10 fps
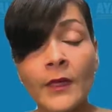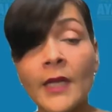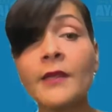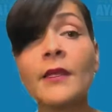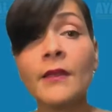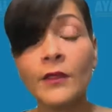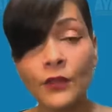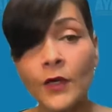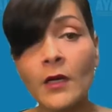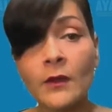And the
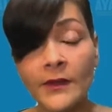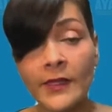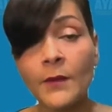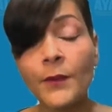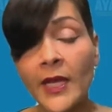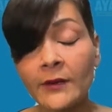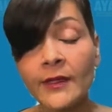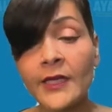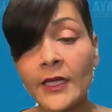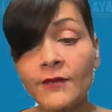struggles and the pains
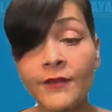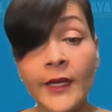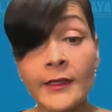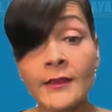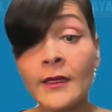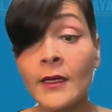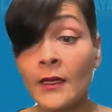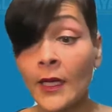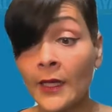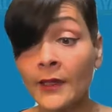that he fights
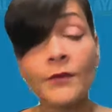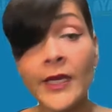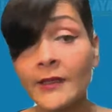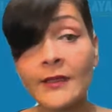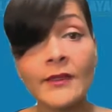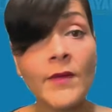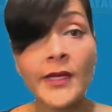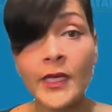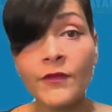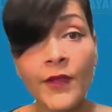and the racism
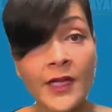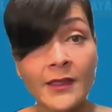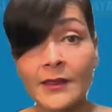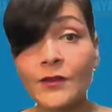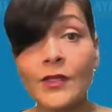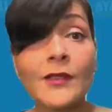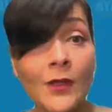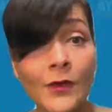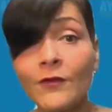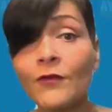that he faces just
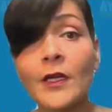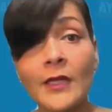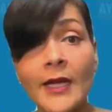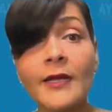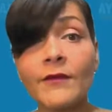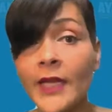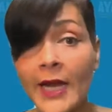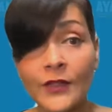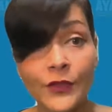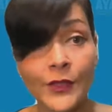on the front line of a
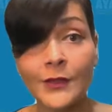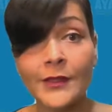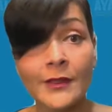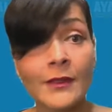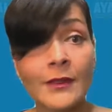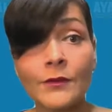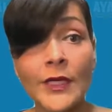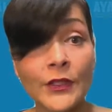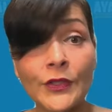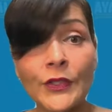cashier's
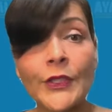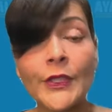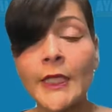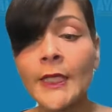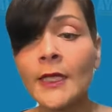register.